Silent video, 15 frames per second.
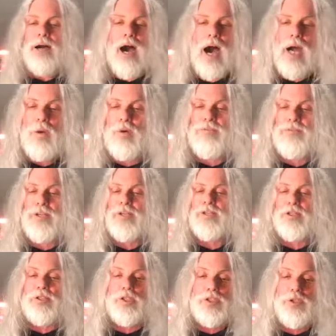aquifers
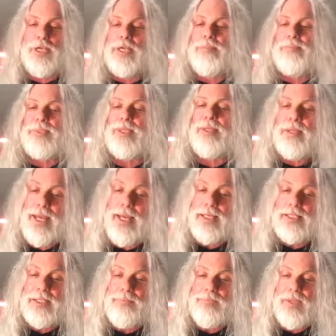and streams and
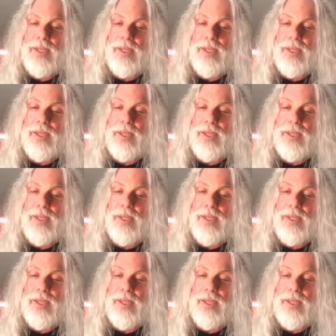lakes.